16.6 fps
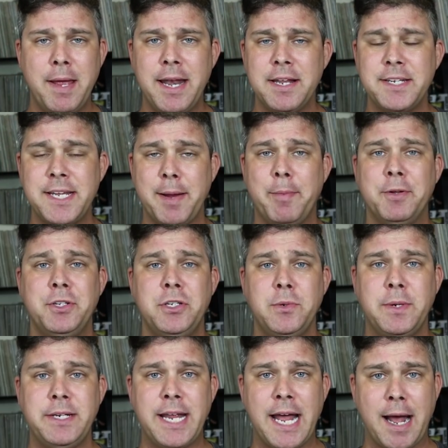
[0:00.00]
and is able
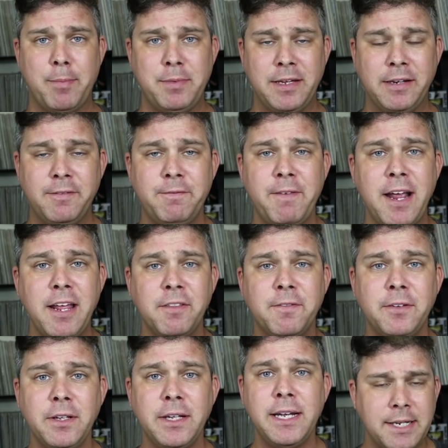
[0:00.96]
to adapt it
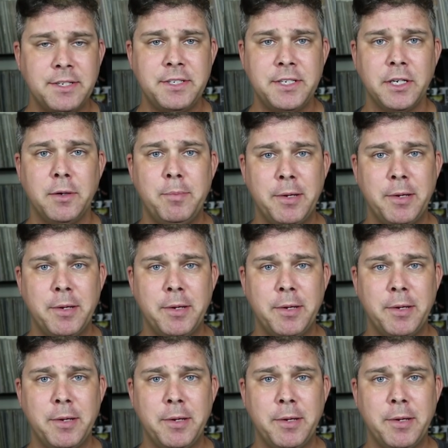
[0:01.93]
faithfully and still